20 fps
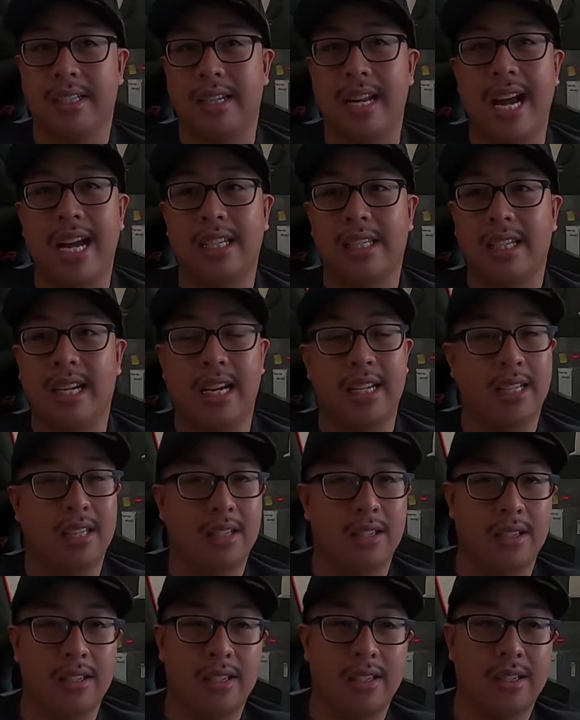lasts kind of
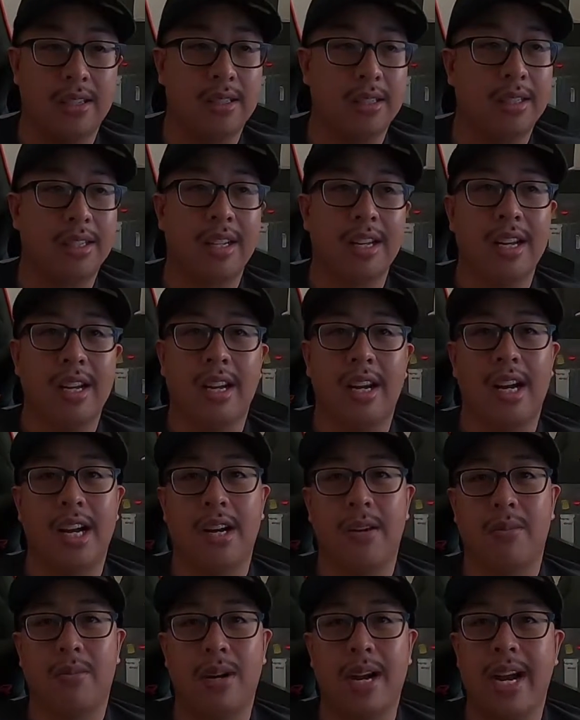long,
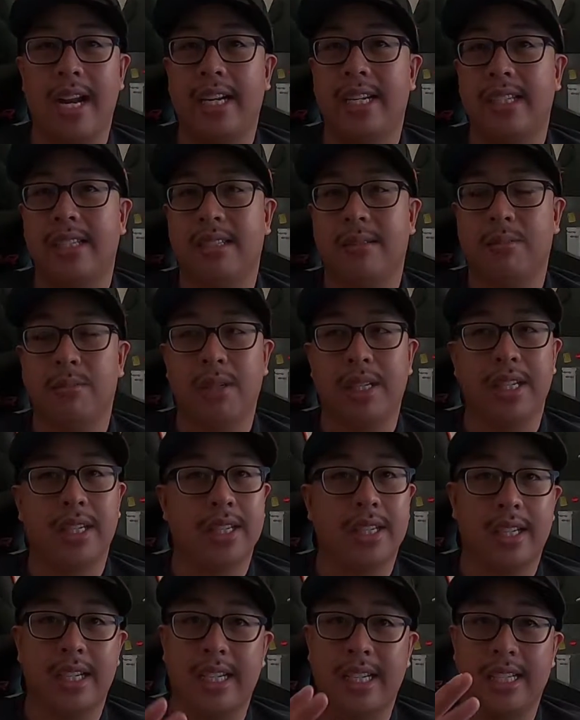ride is pretty
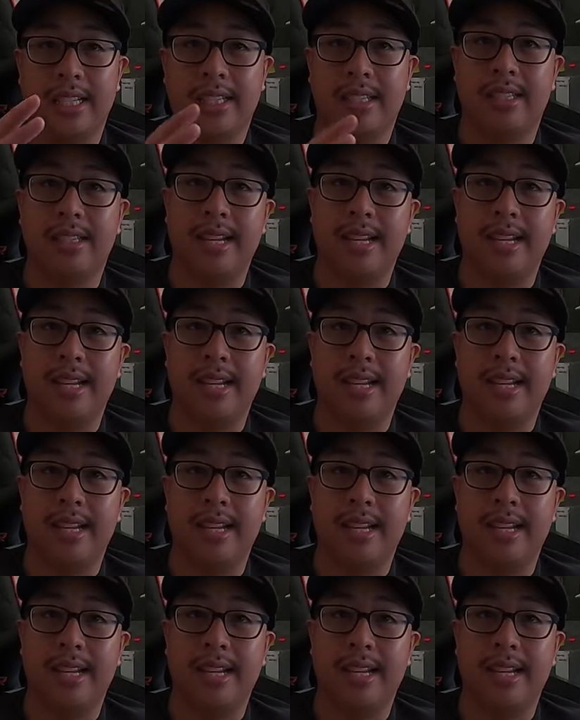good, and it